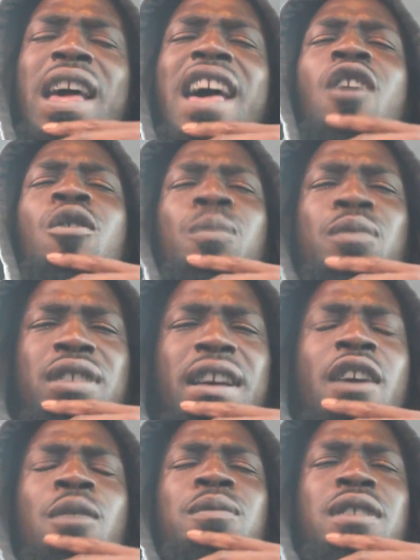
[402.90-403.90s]

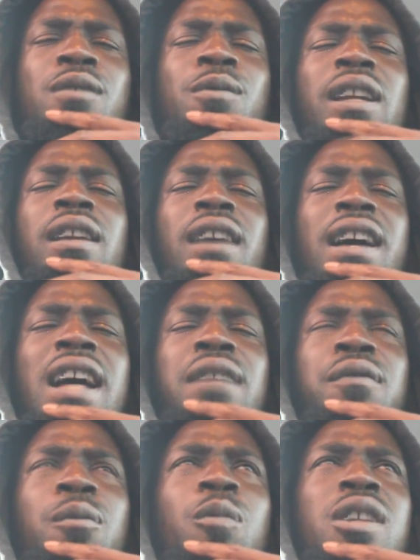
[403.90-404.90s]
Elms is one of the guys
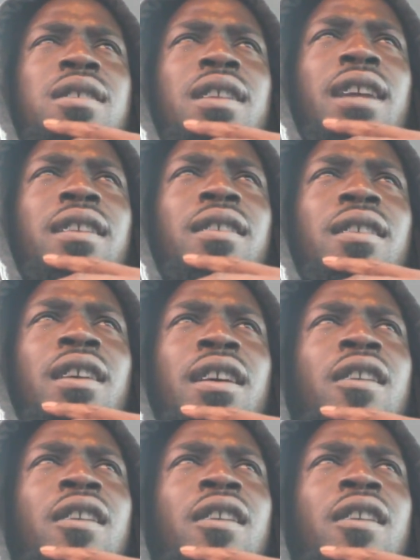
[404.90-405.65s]
from West London